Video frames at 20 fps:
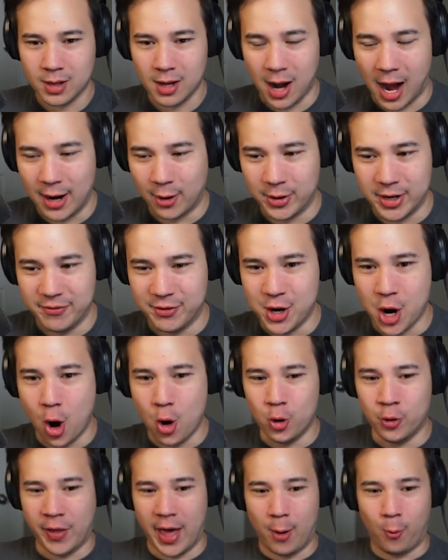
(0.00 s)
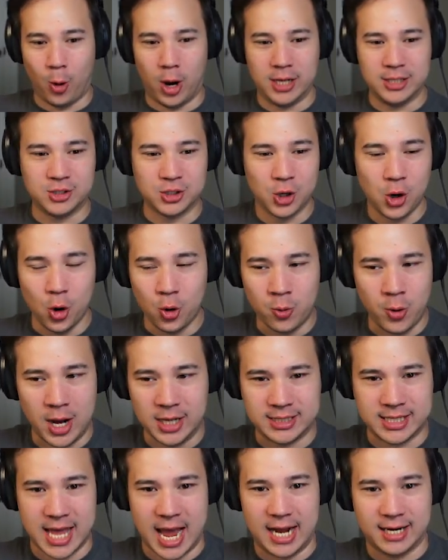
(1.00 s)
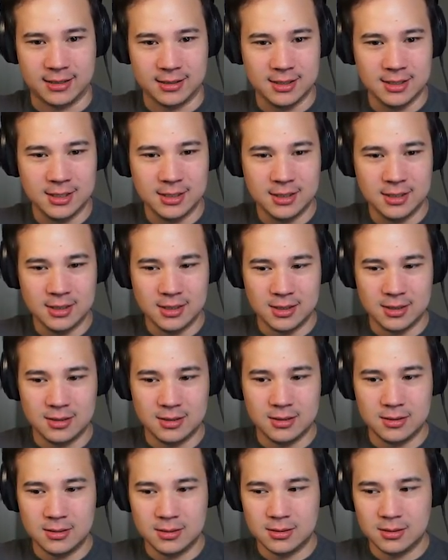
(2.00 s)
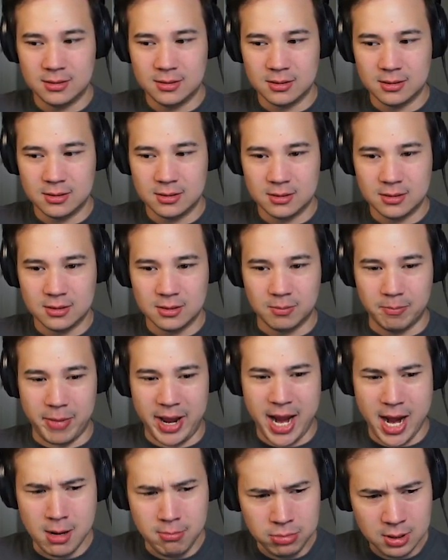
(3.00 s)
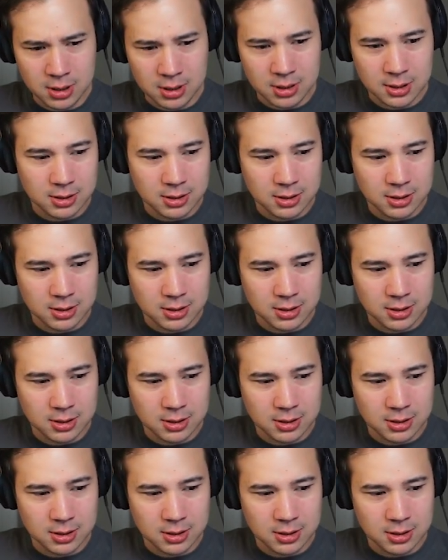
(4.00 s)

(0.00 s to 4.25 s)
I don't even know who that was. Who was that? Ma'am?